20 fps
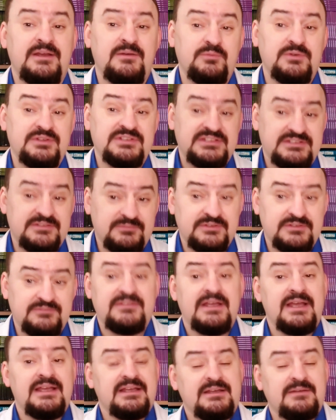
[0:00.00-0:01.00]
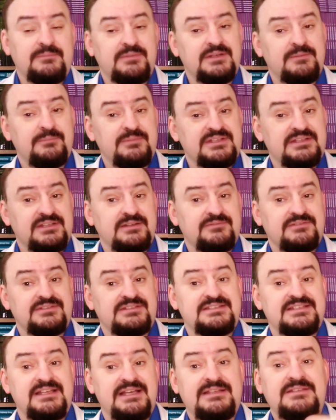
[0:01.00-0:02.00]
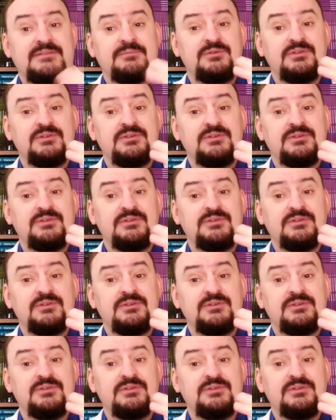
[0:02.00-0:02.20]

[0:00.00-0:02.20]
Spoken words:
which is provided by B lymphocytes